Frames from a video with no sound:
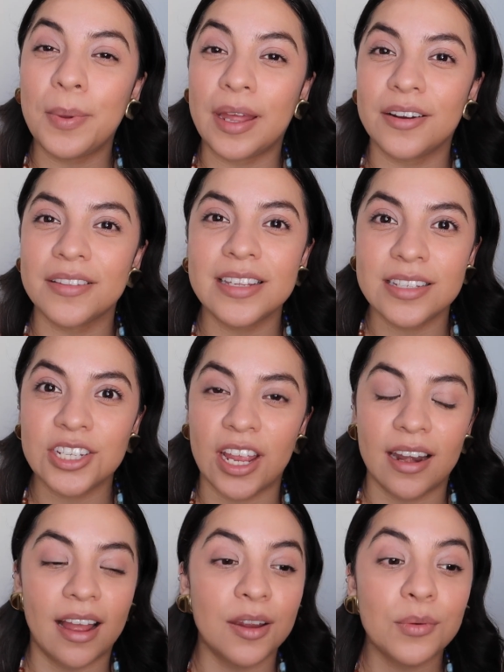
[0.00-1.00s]
better. This
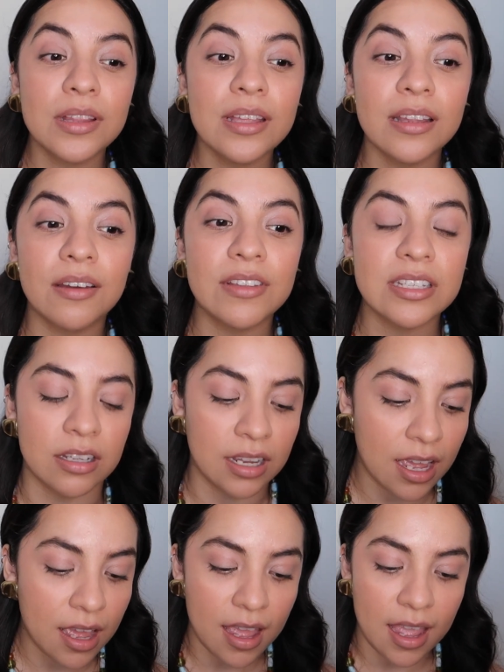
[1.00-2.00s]
shade, I really love this look.
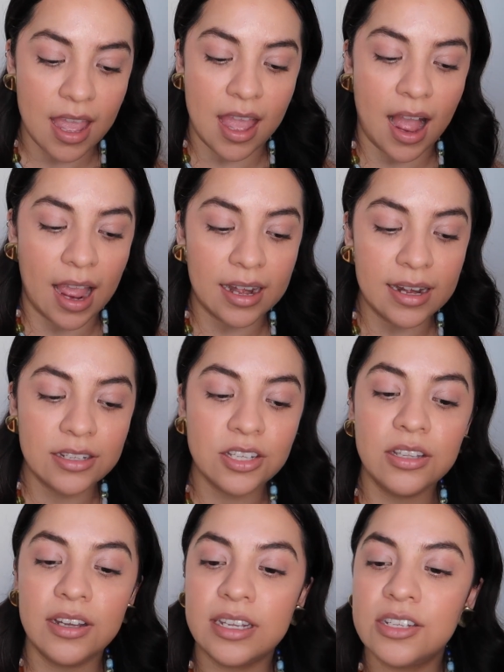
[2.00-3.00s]
I need to
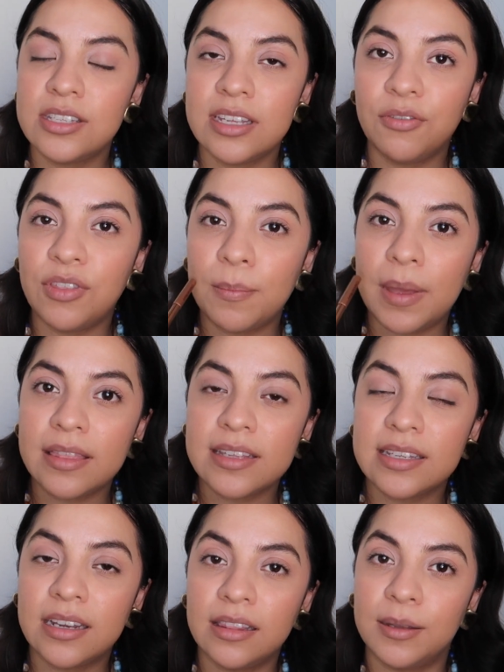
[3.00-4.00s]
look to see if they make
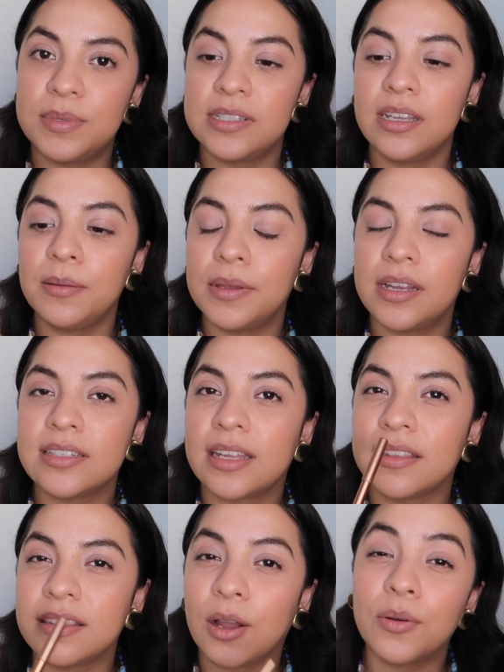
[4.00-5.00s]
this in a lipstick because I
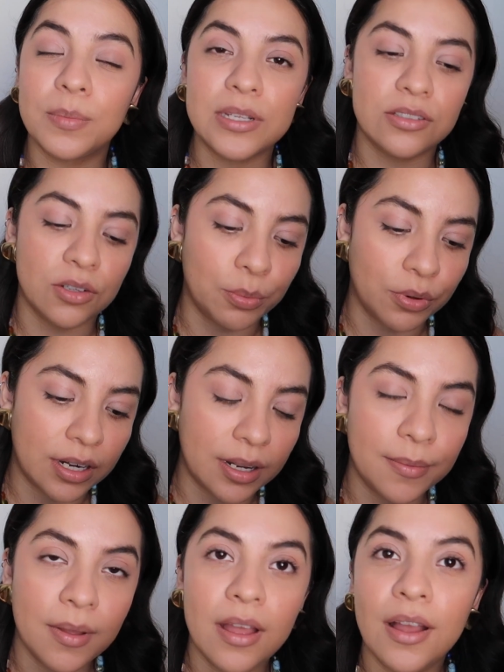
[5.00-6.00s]
think that would be so
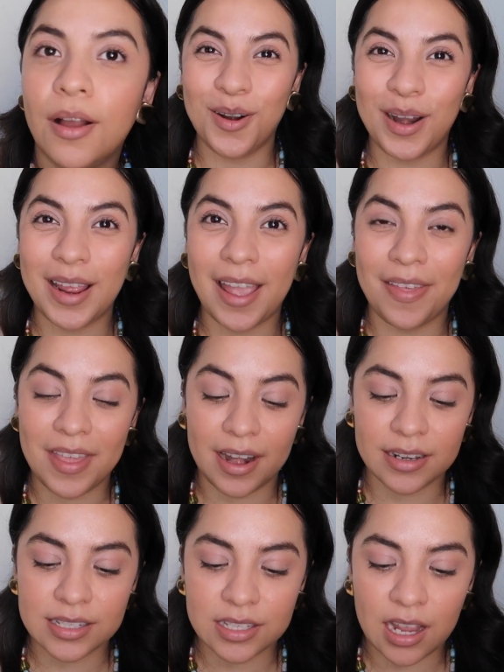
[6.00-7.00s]
pretty. All right, and then
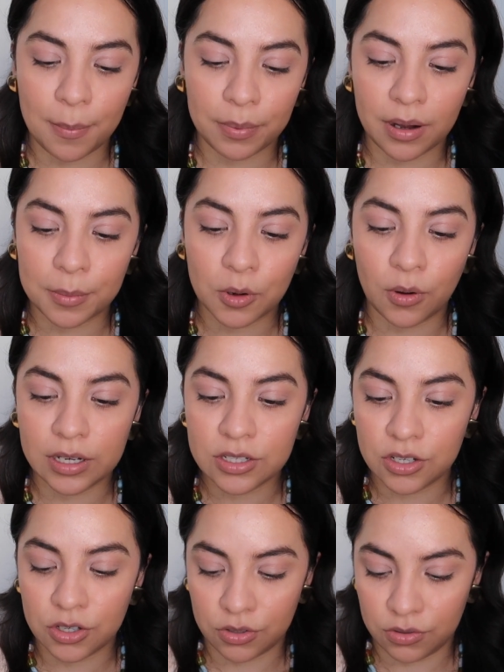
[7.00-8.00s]
as a topper, I'm going
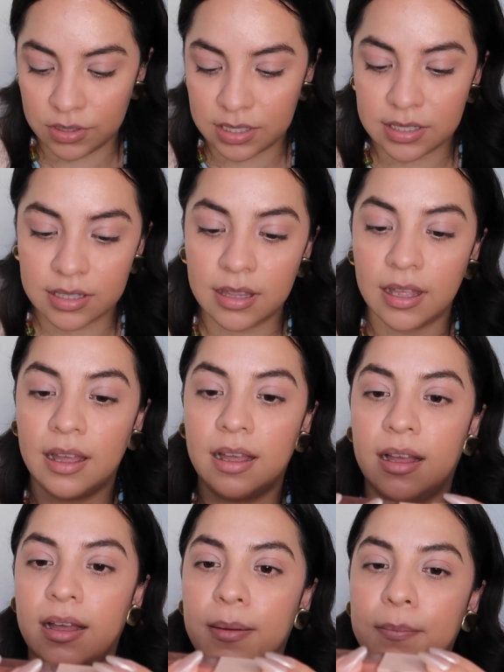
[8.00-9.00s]
to use
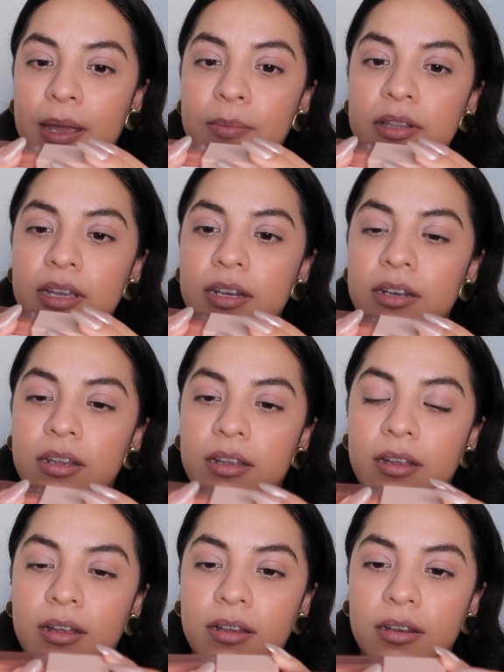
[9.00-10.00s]
the
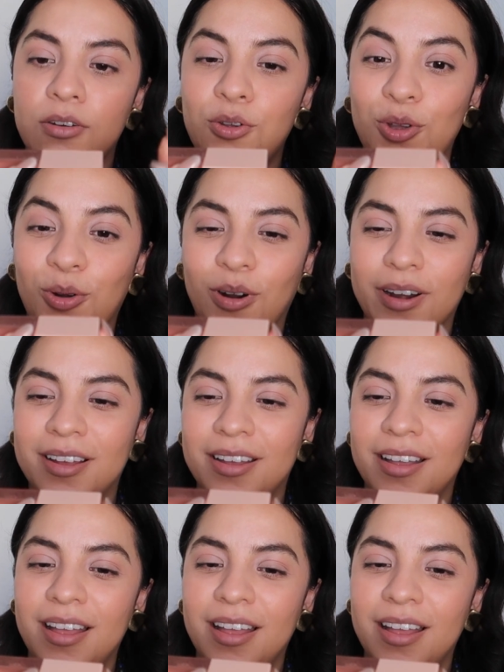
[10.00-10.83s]
Maybelline New York